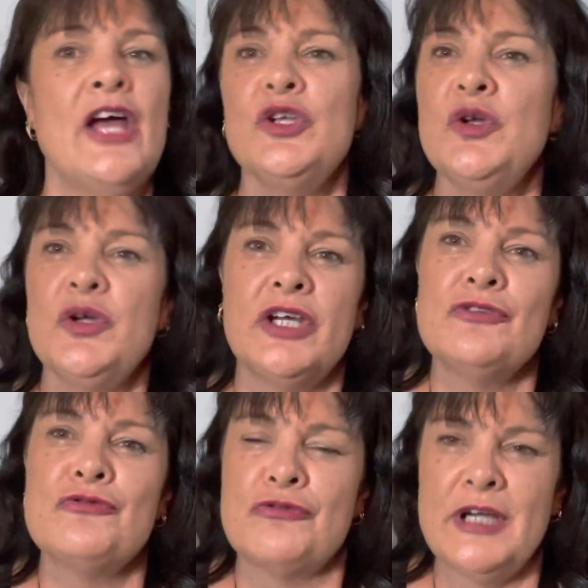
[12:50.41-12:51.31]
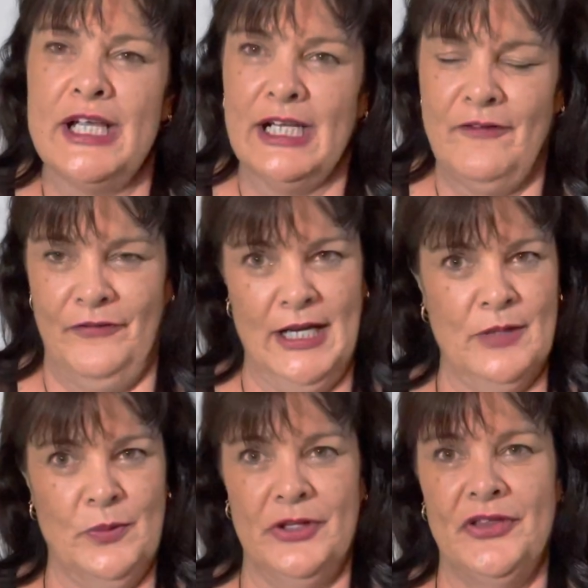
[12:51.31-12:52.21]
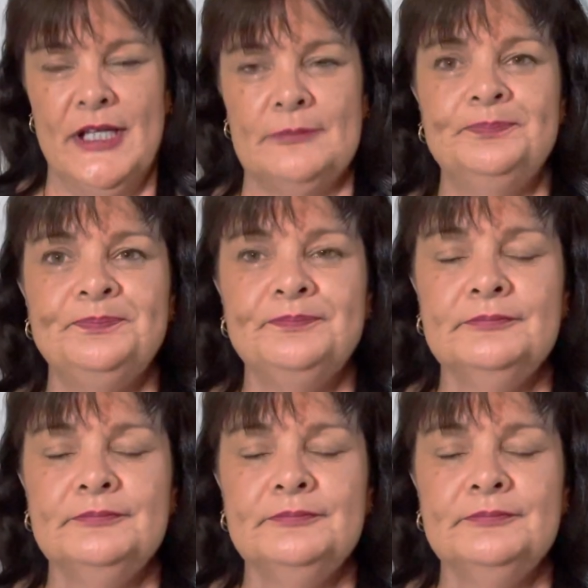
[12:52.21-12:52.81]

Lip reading: You can really feel it within.